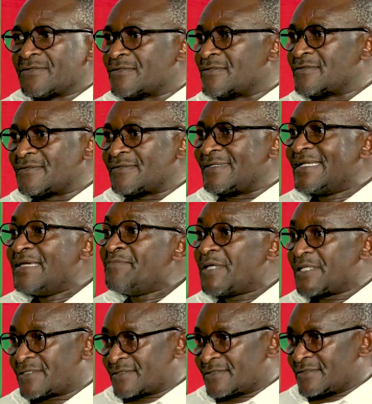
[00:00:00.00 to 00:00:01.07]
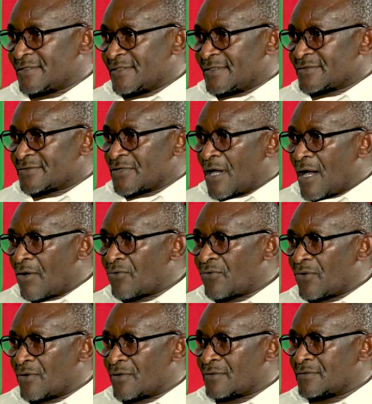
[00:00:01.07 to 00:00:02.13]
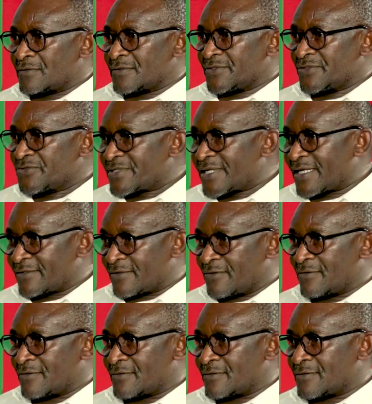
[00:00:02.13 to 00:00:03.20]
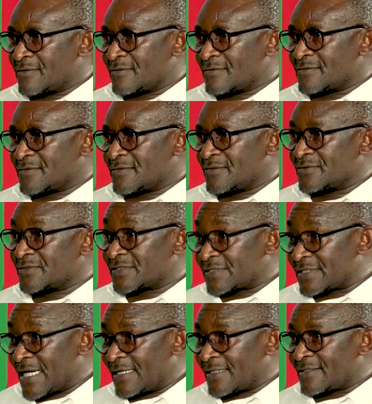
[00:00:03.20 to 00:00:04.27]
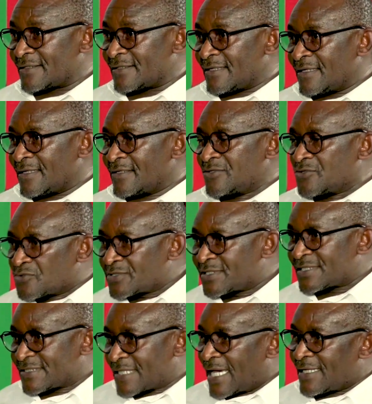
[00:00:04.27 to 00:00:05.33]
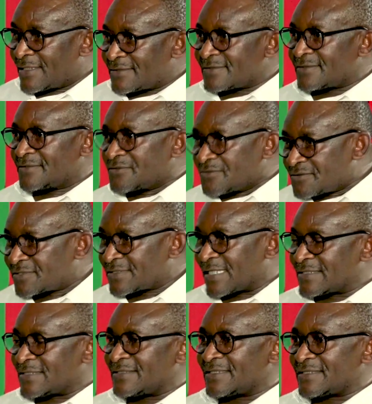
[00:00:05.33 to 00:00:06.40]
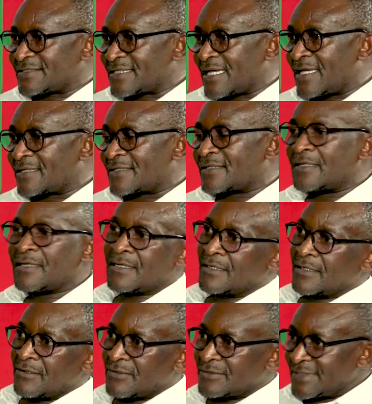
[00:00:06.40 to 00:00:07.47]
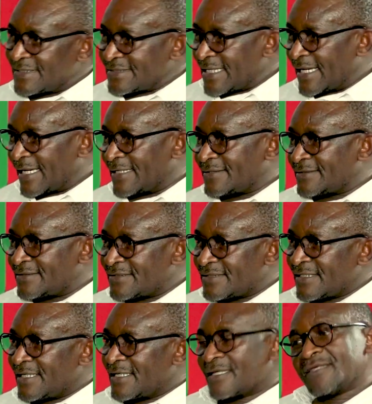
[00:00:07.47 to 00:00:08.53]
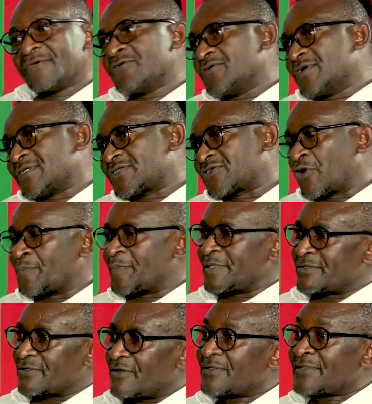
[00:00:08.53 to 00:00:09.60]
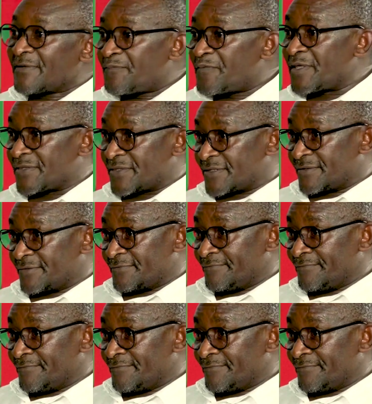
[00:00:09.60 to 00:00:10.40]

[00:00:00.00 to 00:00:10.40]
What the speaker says: no limit to how long you can go on strike. You decide, you start in the strike on the 2nd, you will stop it on the 5th,